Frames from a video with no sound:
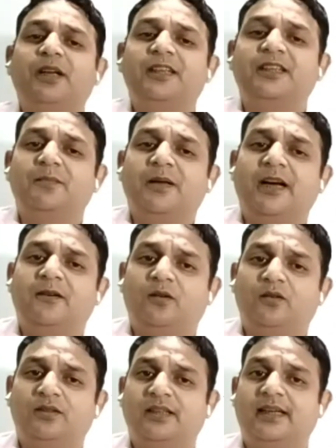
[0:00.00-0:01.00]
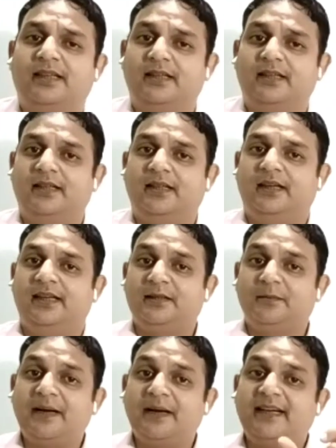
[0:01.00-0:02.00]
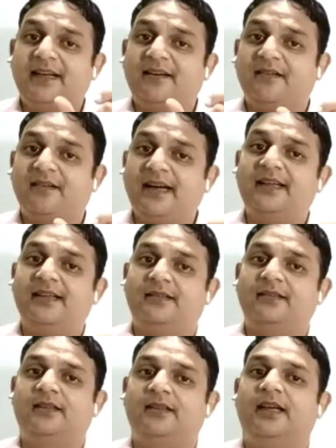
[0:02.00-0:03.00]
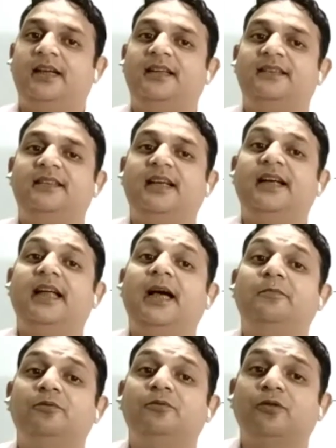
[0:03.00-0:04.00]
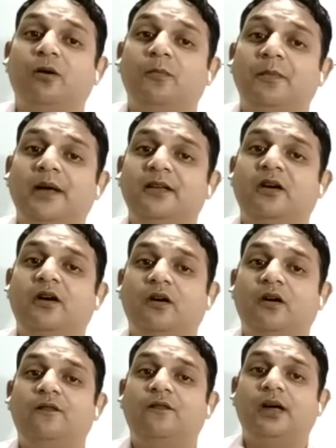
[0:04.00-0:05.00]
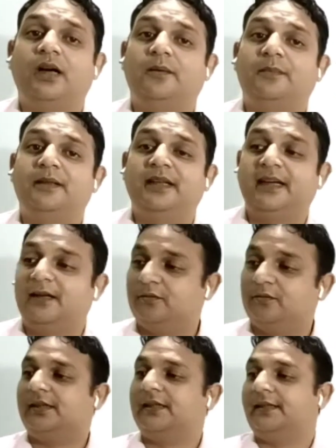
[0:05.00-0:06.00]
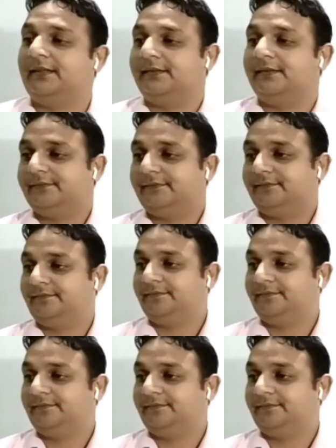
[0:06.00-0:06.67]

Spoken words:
Now this potassium hydroxide, in the bracket right, it is an absorbent of carbon dioxide.